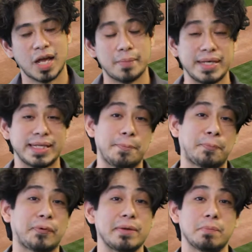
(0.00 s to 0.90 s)
I mean, they
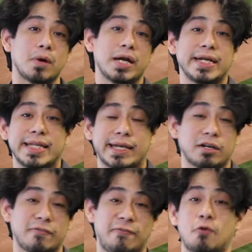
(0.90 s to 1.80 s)
print money; they
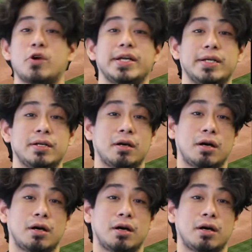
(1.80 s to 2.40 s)
can afford it.